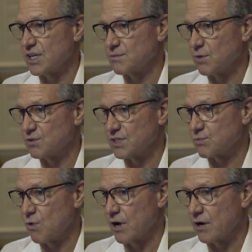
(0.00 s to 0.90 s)

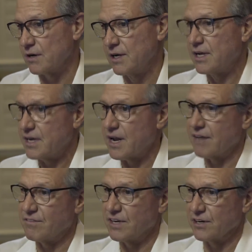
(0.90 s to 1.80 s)
osmosis water,
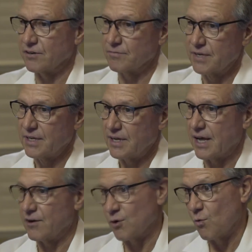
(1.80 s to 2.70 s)
not vinegar.
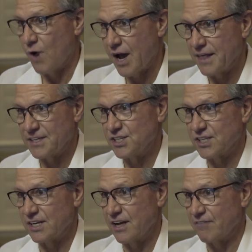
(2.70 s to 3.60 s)
I don't know why she
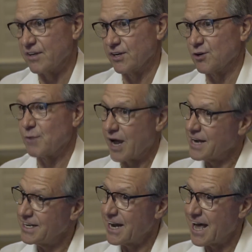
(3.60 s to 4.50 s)
said not vinegar, but I
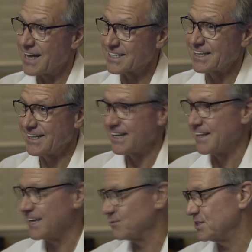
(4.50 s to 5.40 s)
did ask, and
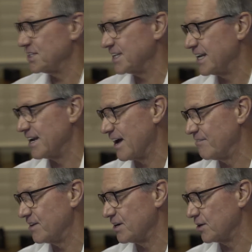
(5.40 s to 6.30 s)
that's what she said, not
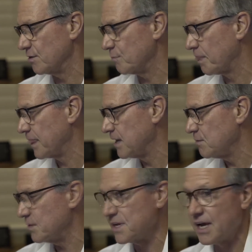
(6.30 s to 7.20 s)
vinegar.
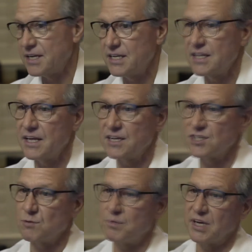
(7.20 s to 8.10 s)
But the idea then is
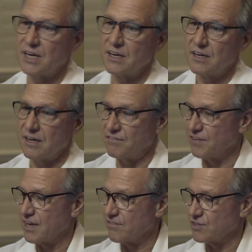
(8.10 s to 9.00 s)
to pick a
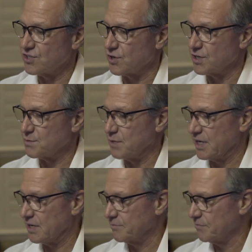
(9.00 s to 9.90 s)
flavor, so to
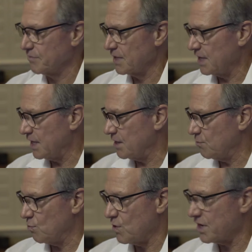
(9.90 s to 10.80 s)
speak.
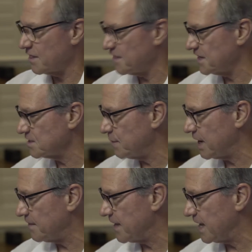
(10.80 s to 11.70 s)
And one of the things
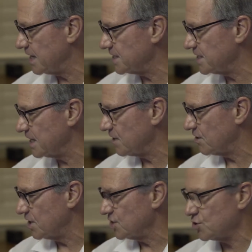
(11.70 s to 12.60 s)
about that is,
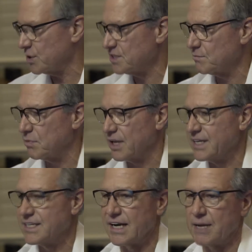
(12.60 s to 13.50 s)
choice of
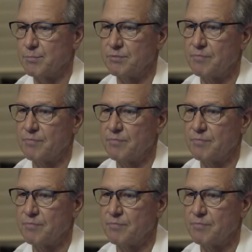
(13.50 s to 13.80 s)
blend type.